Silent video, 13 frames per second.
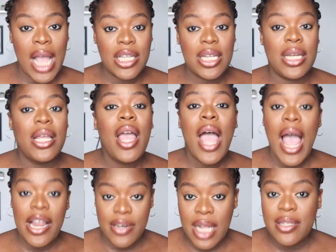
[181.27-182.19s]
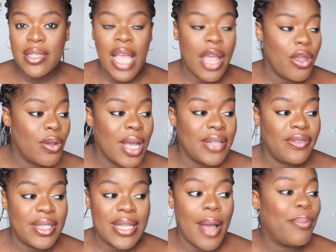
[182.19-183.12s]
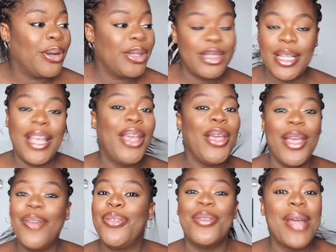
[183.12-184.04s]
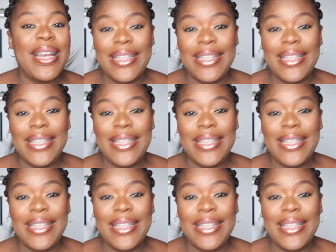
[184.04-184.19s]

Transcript: Actually, I tried to get a U S visa, but if you know